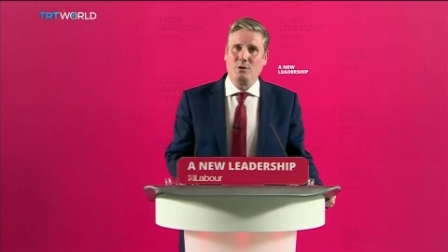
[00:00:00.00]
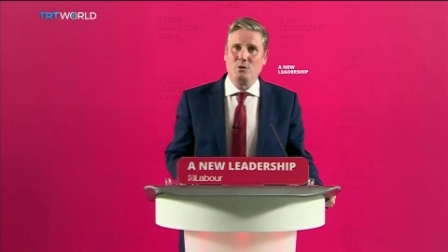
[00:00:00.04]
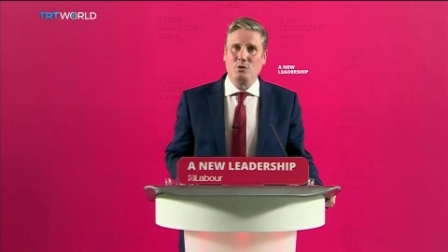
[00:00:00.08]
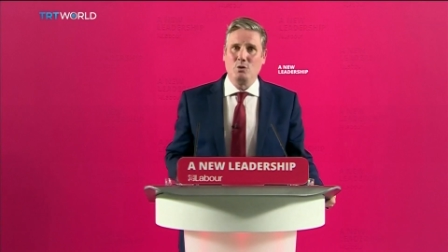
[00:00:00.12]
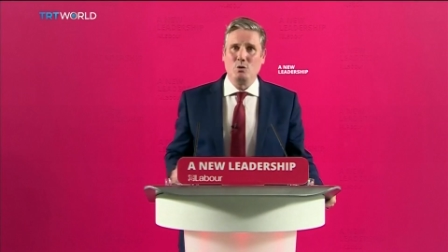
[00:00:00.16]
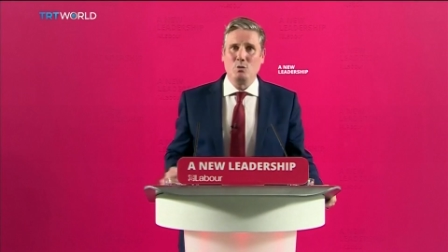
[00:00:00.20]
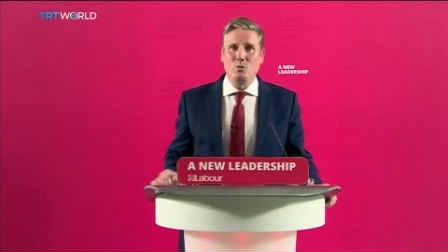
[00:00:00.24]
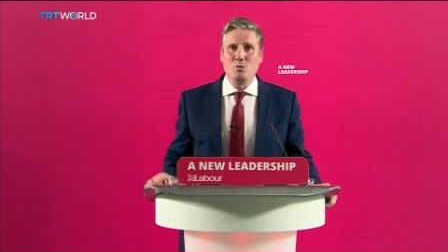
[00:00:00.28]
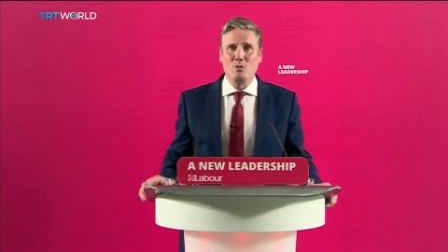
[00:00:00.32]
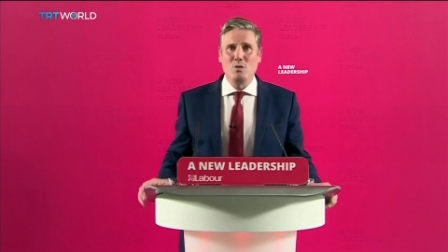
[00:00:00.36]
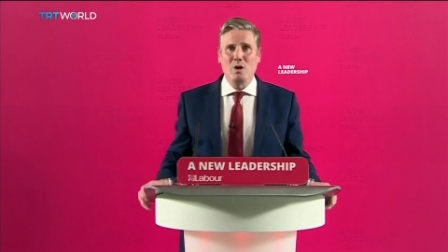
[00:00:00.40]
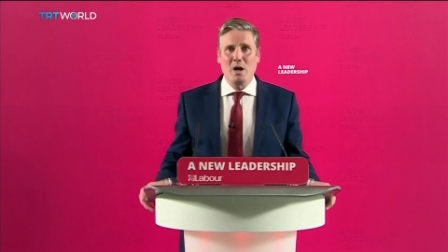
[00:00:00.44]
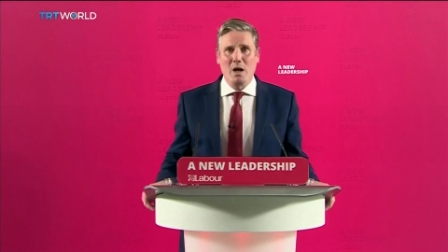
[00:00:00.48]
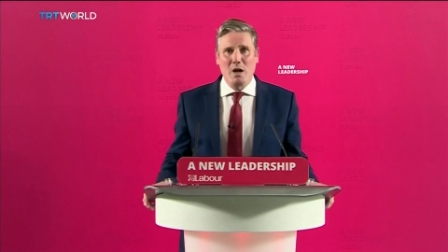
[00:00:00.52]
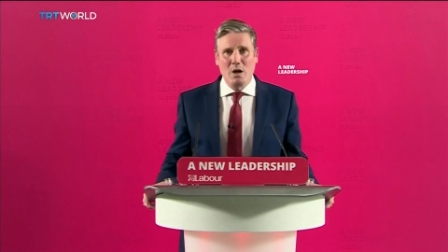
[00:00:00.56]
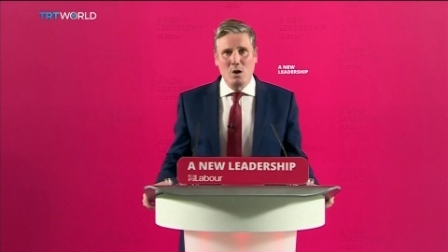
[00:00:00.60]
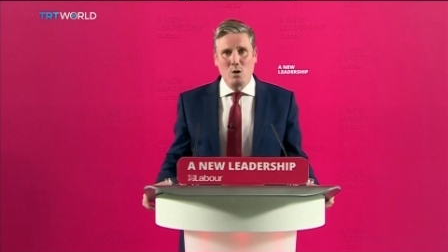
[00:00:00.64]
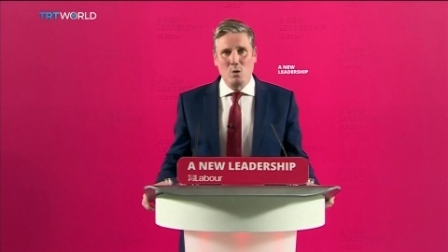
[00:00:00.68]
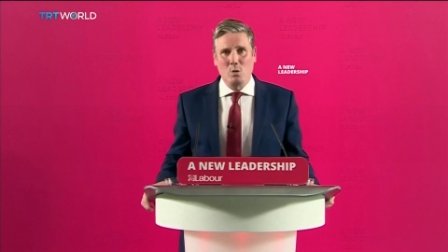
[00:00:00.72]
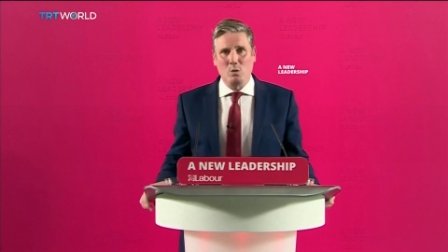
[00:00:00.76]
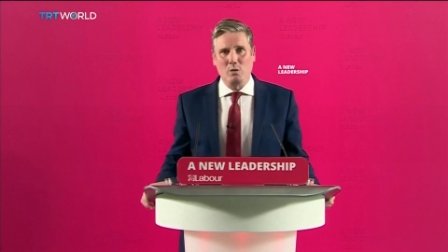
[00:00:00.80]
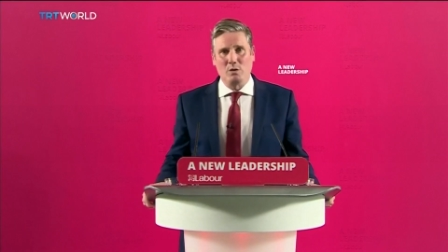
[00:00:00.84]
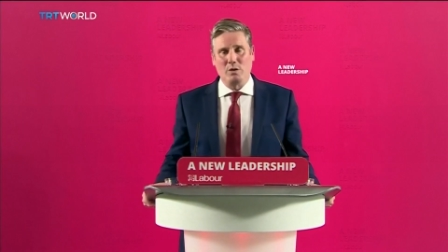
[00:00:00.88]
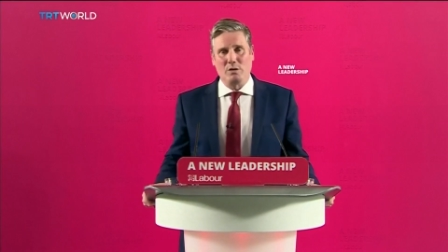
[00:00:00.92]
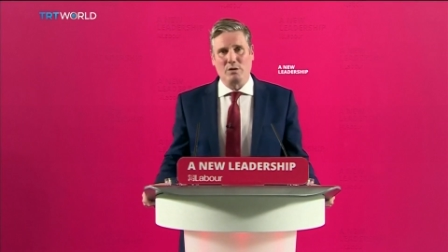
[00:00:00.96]
You
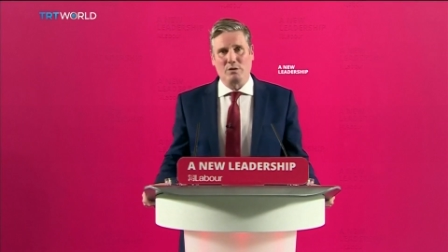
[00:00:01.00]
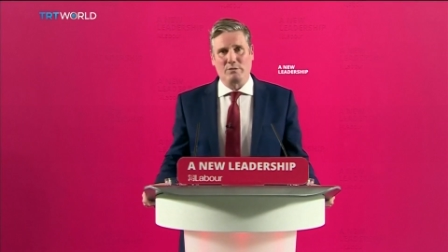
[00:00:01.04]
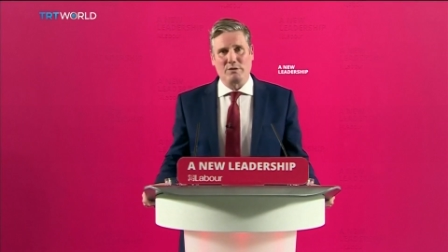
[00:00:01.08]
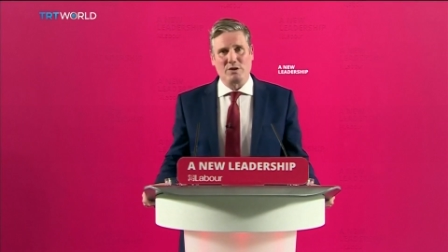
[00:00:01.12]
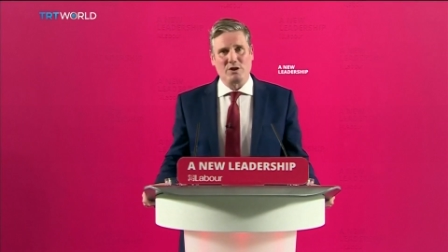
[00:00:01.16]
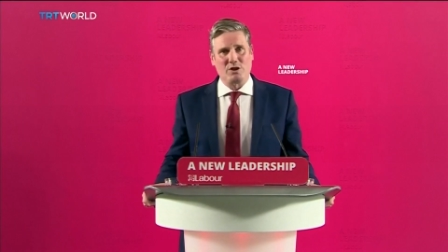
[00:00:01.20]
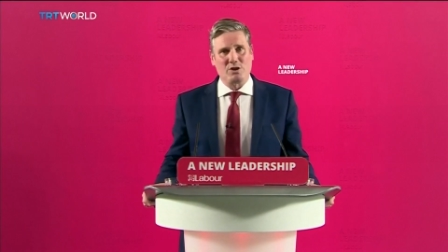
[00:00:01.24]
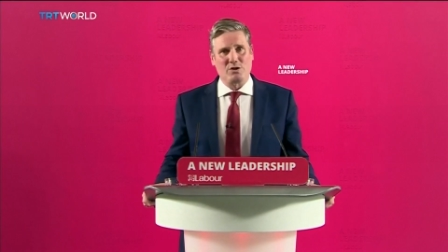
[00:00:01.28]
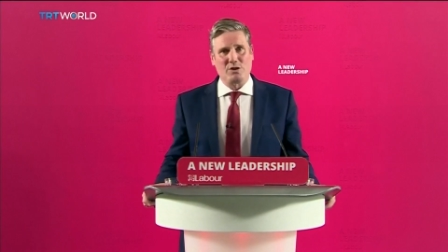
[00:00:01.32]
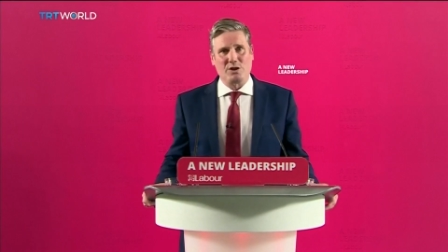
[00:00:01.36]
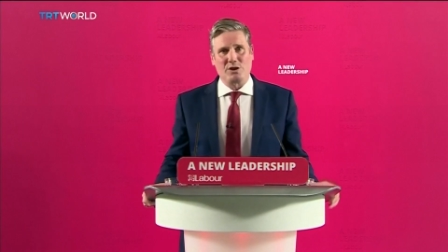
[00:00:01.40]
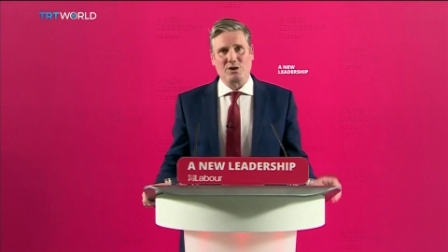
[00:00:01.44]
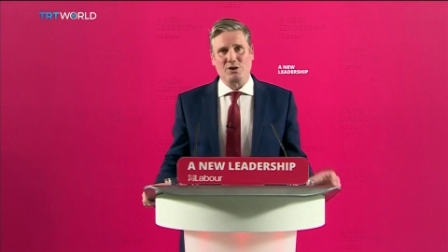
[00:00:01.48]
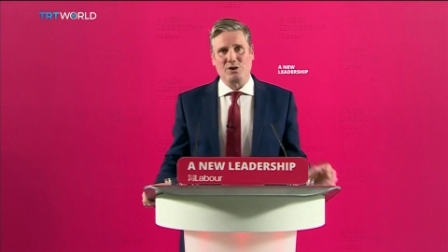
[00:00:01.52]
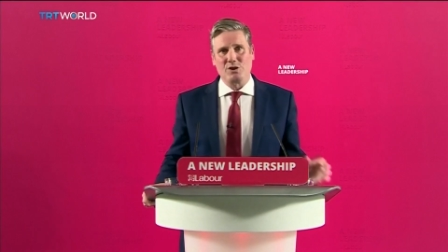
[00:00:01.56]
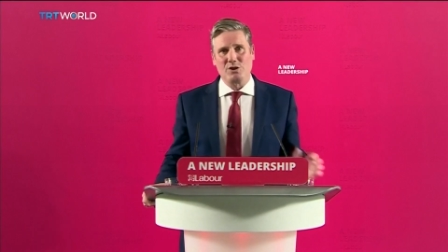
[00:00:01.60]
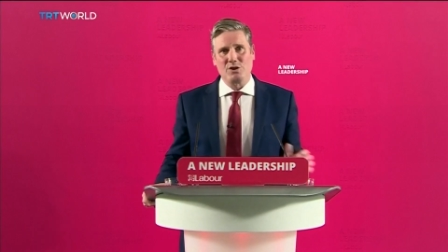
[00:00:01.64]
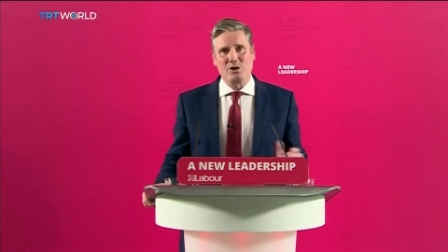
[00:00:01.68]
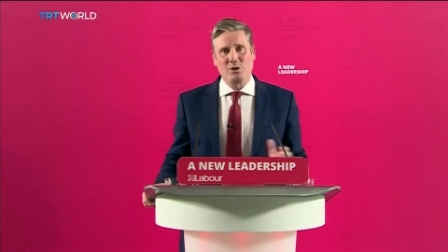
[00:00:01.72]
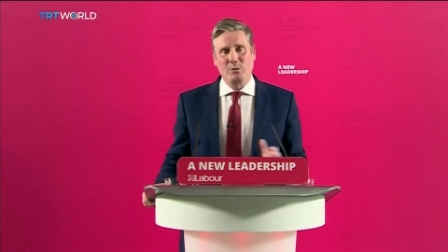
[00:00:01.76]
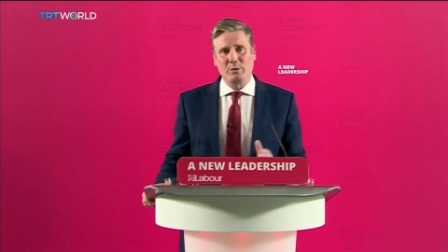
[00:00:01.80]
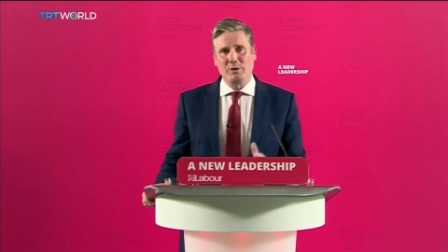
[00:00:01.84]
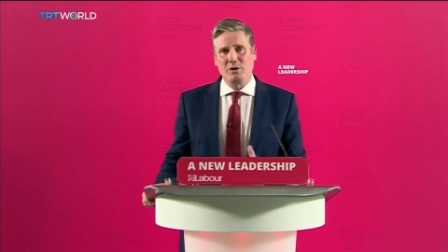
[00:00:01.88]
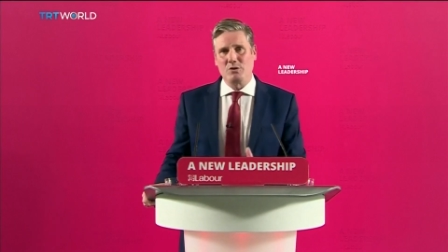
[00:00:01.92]
know that the restrictions you